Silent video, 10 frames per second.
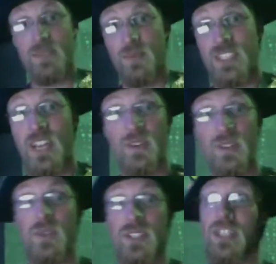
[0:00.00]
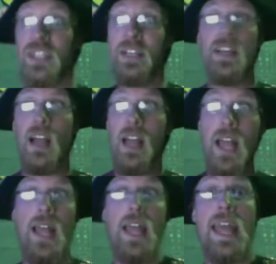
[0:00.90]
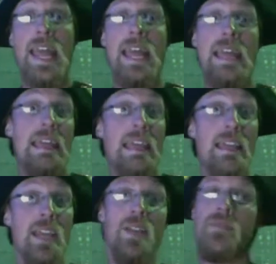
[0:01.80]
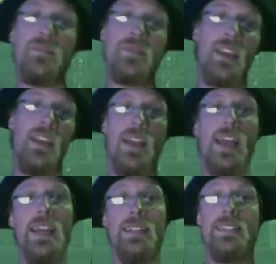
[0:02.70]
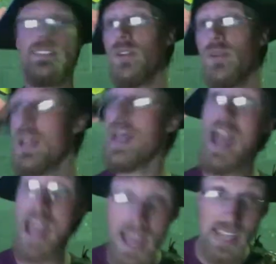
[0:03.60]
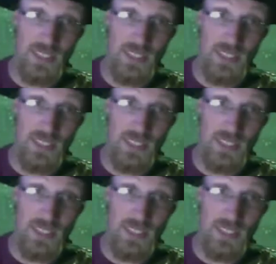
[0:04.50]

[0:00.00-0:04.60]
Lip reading: which I heard was eh. And so, as a